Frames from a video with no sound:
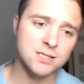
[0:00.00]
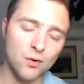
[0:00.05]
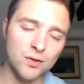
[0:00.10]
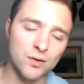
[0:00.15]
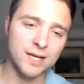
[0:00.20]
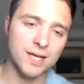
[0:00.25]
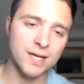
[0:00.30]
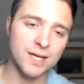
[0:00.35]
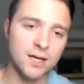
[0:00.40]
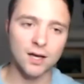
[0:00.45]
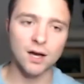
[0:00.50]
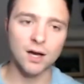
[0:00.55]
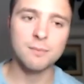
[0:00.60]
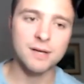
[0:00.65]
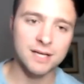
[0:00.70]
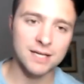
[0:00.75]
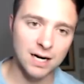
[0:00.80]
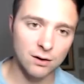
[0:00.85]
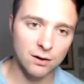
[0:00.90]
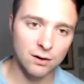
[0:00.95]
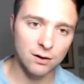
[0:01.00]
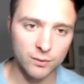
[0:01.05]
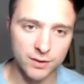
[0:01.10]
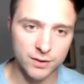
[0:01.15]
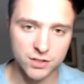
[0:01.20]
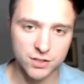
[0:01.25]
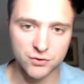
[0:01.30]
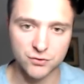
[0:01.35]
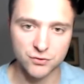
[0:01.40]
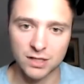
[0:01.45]
all the incoming and
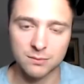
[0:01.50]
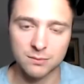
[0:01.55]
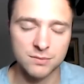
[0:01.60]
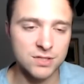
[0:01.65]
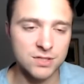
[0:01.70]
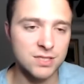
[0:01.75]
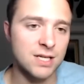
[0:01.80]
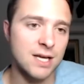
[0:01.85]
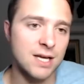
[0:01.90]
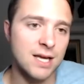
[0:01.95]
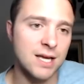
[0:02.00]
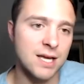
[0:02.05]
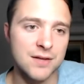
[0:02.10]
outgoing streams